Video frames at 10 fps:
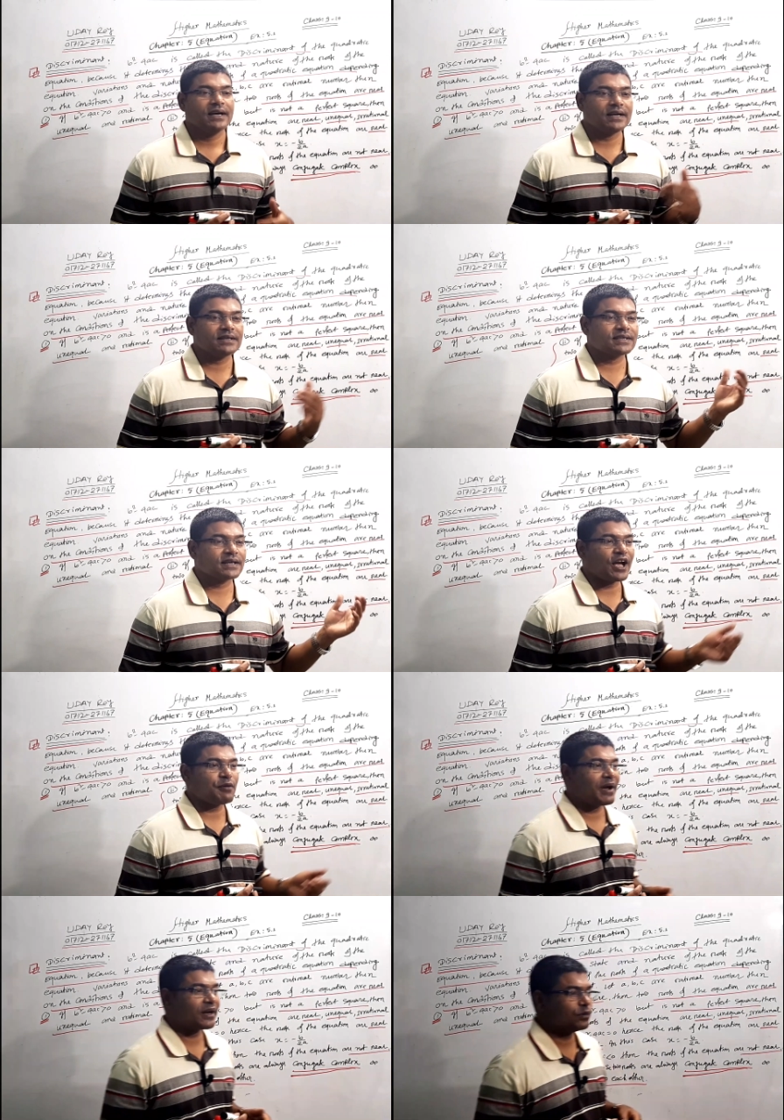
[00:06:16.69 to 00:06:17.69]
Let's
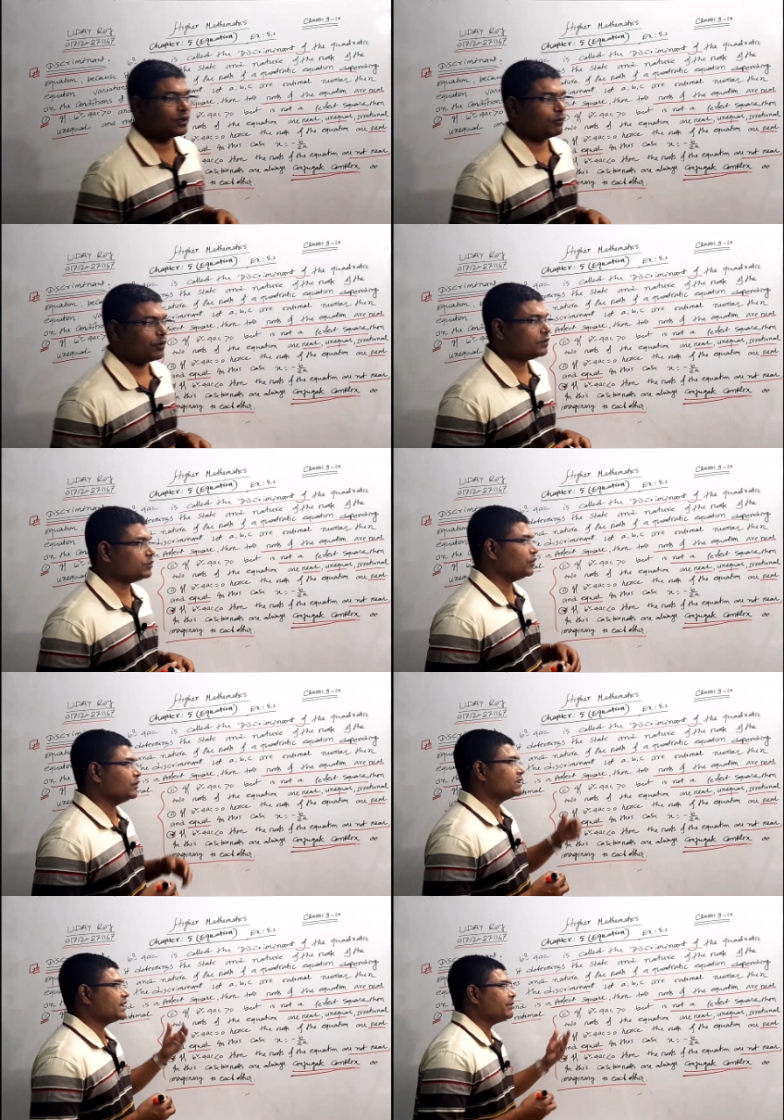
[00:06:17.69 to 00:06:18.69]
come back to the board. We
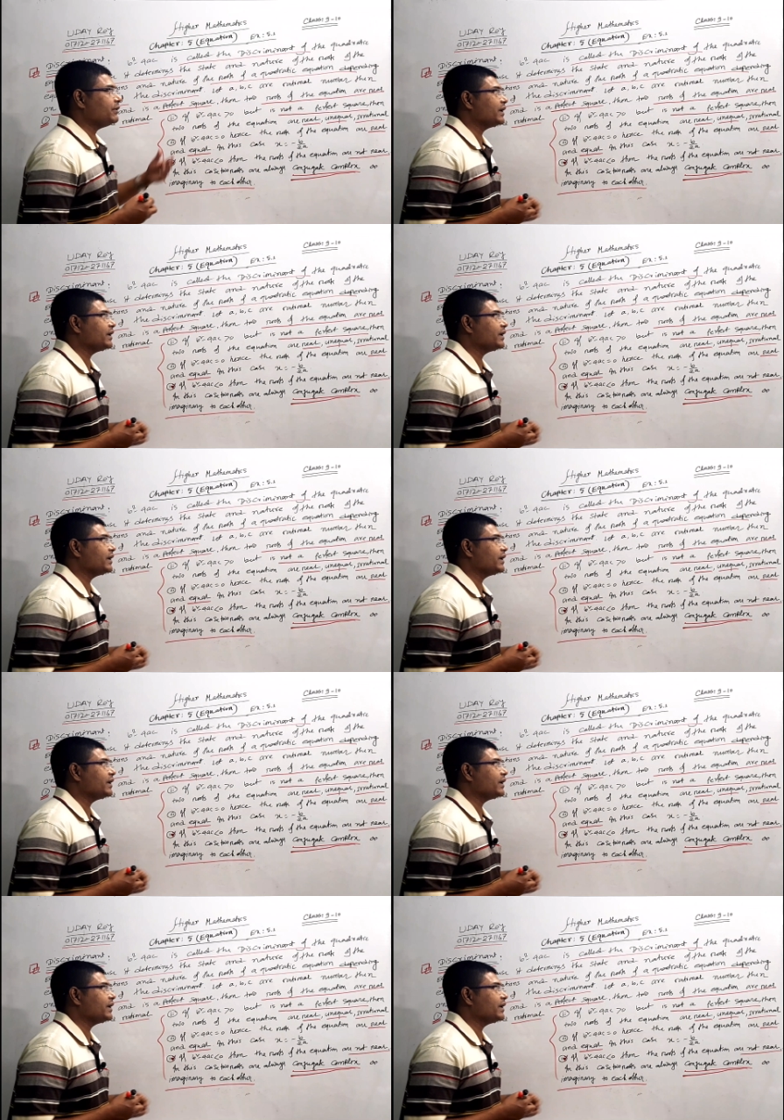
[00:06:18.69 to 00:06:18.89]
will review